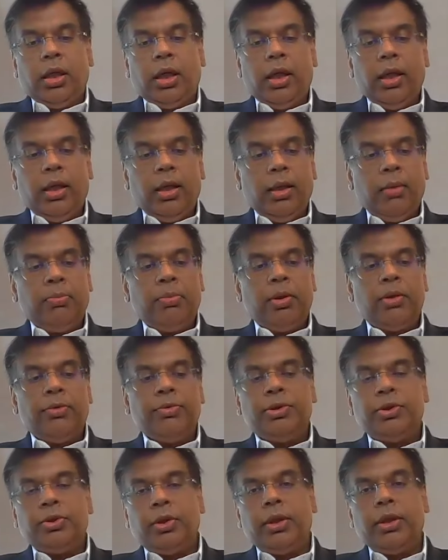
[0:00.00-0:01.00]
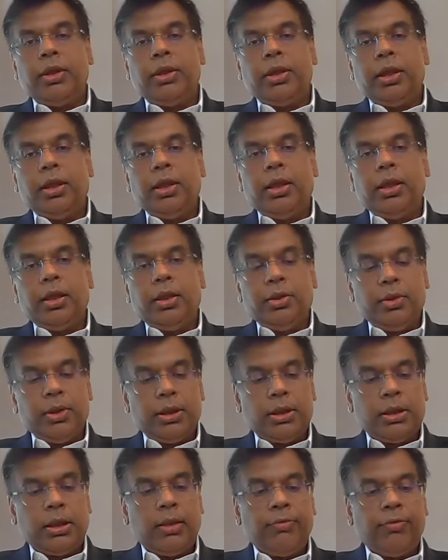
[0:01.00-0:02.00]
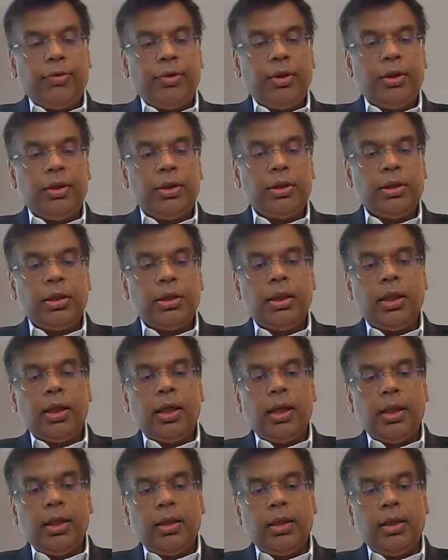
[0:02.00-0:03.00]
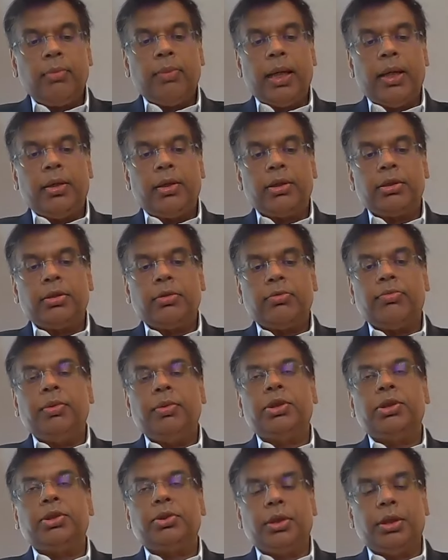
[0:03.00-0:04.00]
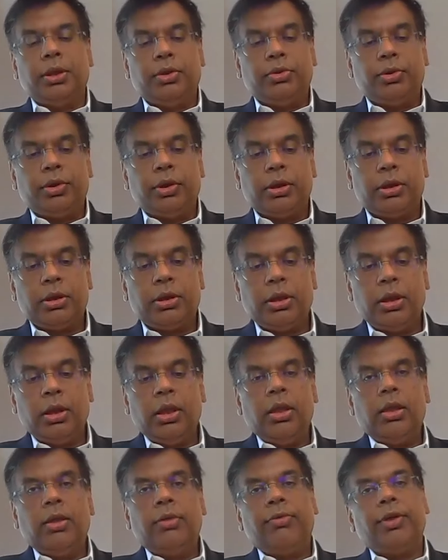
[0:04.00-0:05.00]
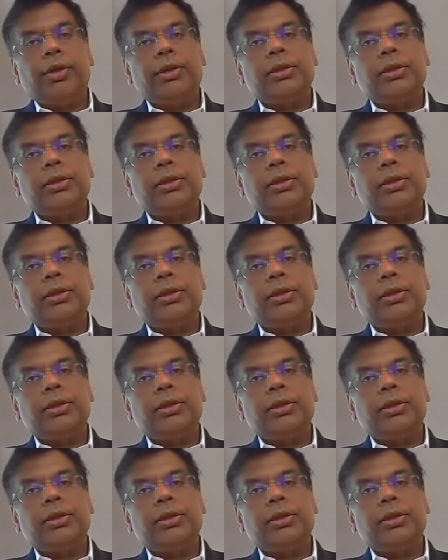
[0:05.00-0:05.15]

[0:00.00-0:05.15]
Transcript: a number of joint India US efforts in other matters of mutual interest, for